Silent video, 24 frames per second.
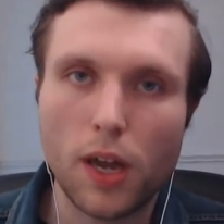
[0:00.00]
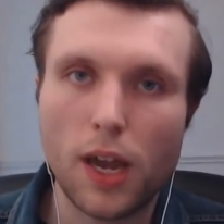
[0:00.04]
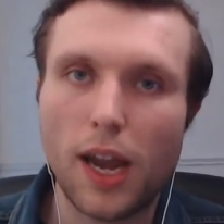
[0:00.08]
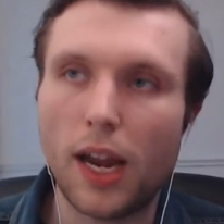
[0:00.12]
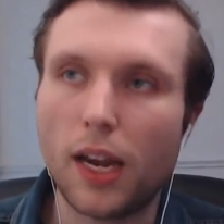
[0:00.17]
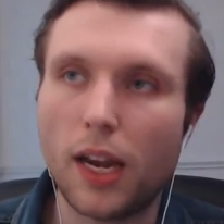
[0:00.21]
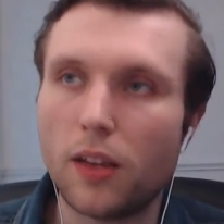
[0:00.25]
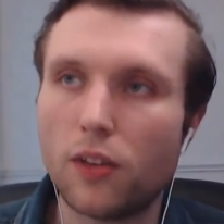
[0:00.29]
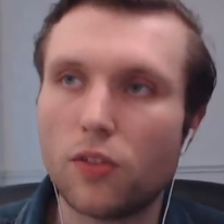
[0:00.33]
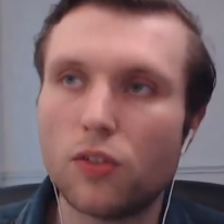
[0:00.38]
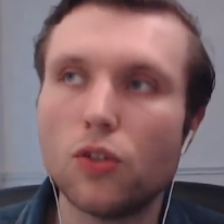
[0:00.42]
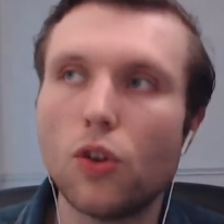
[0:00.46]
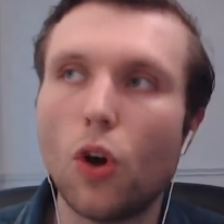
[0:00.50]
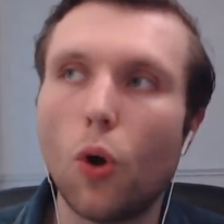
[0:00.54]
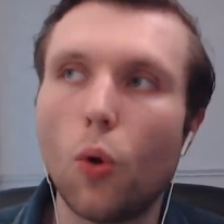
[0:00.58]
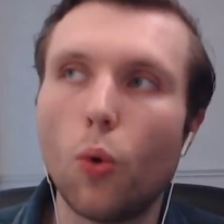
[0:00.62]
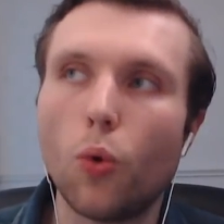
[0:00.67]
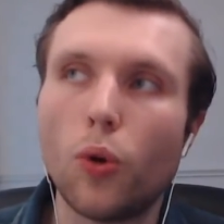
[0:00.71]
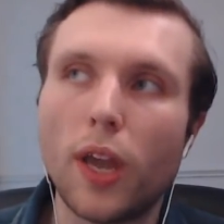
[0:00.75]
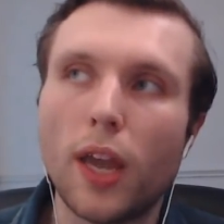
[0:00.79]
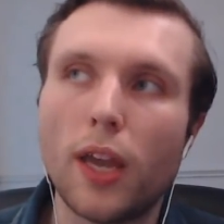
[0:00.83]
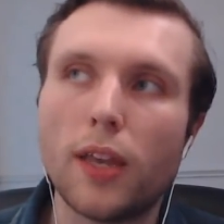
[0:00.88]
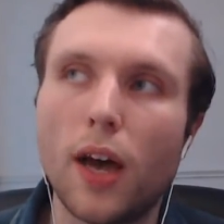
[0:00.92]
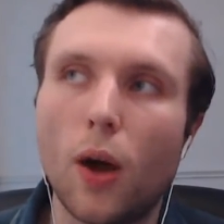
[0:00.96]
It is not
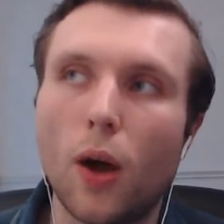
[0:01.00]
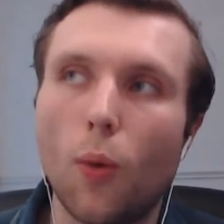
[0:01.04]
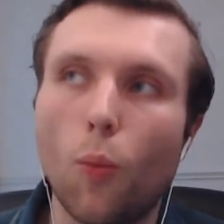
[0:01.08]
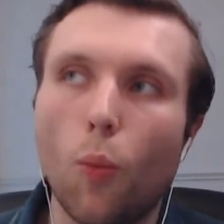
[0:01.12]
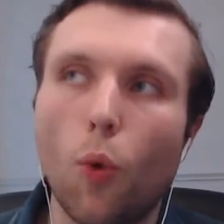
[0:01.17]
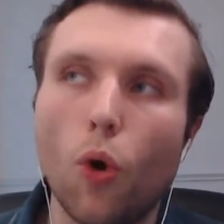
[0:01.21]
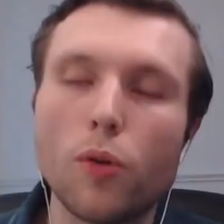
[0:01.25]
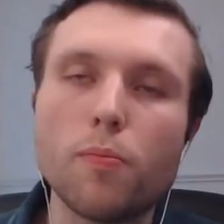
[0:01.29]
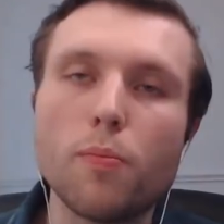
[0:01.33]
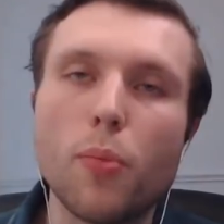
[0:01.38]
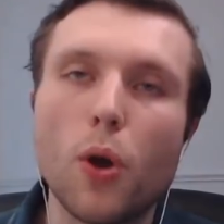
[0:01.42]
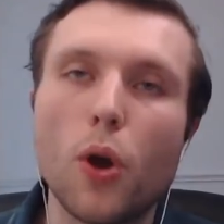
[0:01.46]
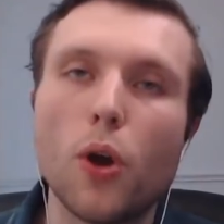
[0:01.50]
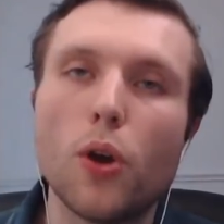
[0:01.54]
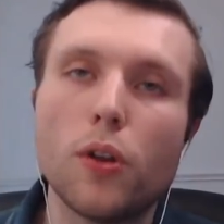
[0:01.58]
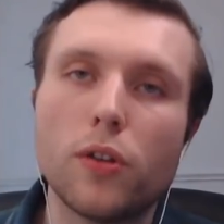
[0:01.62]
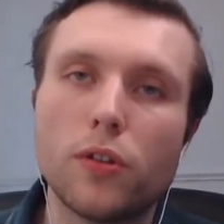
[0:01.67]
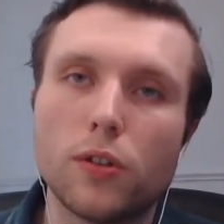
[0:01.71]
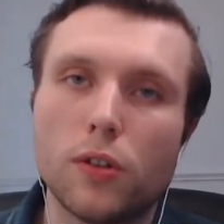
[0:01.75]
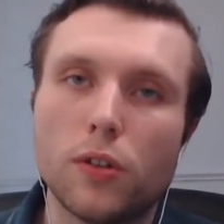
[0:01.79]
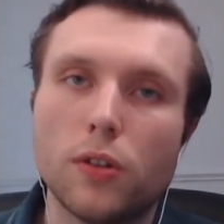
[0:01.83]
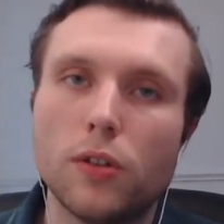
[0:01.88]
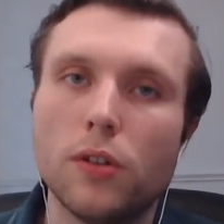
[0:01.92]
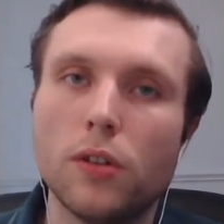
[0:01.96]
okay that one
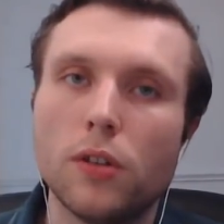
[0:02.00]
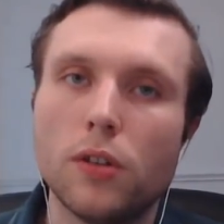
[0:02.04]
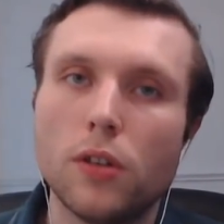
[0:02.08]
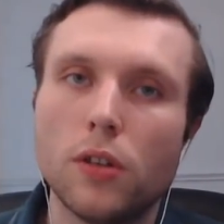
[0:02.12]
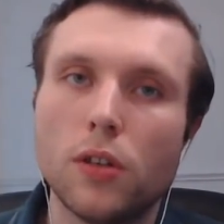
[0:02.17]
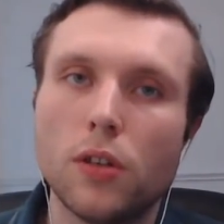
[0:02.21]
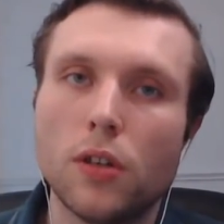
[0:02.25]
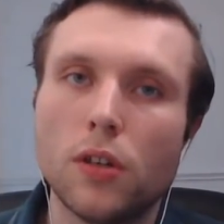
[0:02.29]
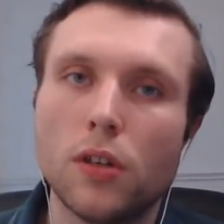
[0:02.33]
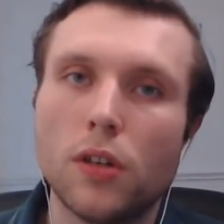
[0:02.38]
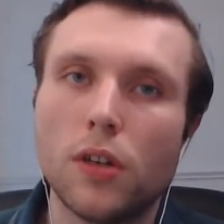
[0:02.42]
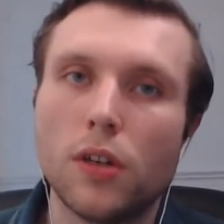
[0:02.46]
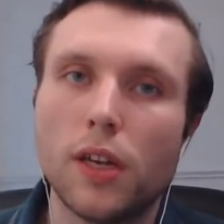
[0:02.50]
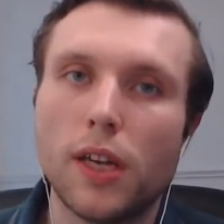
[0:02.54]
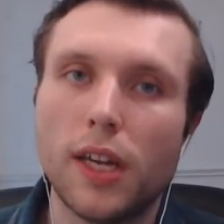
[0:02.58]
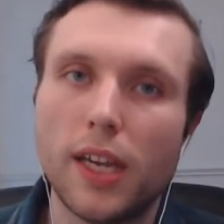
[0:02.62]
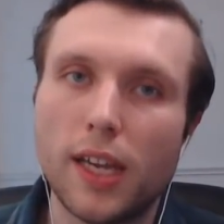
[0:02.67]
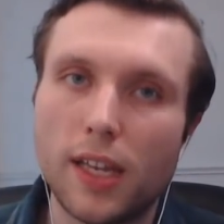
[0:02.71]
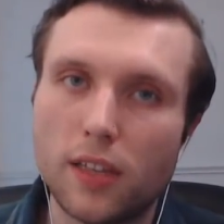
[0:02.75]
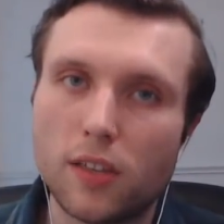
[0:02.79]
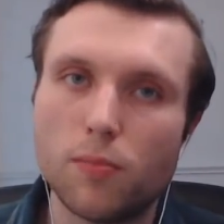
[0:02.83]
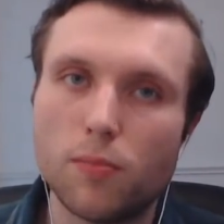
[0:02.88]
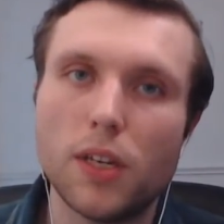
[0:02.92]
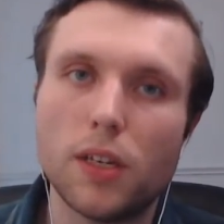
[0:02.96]
person
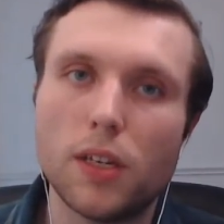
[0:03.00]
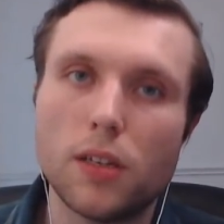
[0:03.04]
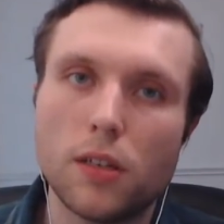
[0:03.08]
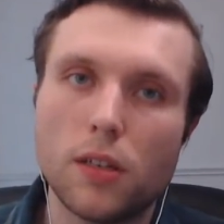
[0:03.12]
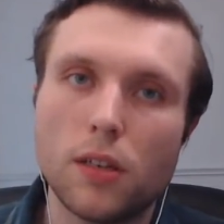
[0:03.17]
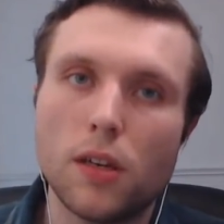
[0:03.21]
eats meat.